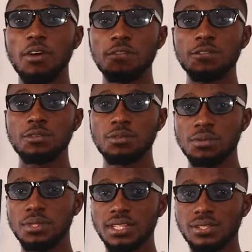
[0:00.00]
off
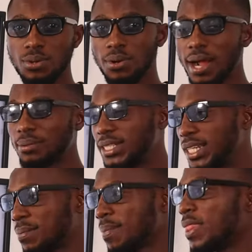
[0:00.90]
to the
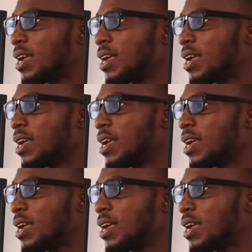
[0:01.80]
surrounding.